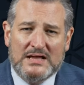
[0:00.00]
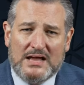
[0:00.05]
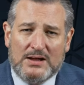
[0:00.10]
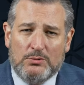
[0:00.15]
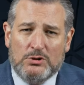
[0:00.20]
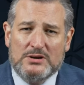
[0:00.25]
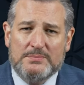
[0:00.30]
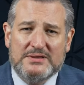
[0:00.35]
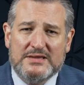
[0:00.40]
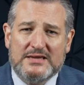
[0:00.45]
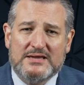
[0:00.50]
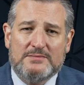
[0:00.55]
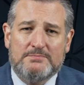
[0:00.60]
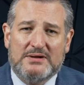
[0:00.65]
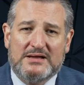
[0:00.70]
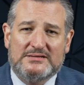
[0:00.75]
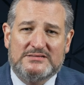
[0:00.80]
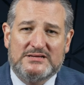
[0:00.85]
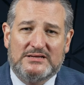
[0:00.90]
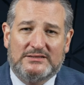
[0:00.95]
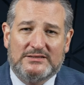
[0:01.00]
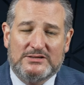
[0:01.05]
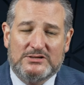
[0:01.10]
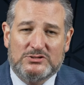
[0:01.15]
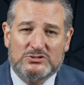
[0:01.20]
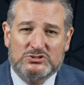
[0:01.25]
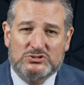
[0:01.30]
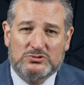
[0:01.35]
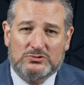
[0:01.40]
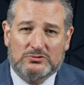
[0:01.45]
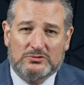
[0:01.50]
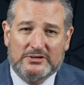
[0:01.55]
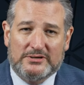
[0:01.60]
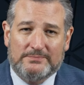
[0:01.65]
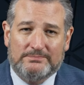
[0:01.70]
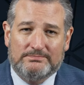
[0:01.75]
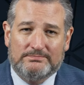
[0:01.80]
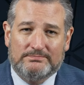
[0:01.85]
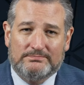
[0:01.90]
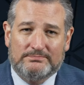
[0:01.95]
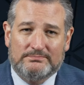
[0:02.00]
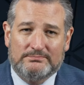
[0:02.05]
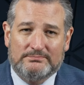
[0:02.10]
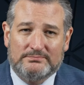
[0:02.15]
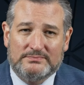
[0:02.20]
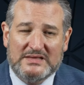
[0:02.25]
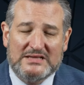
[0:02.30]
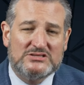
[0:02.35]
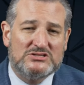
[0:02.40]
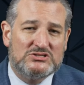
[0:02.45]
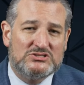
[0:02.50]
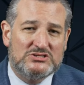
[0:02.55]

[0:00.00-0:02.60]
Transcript: I want to begin by telling you a story. It's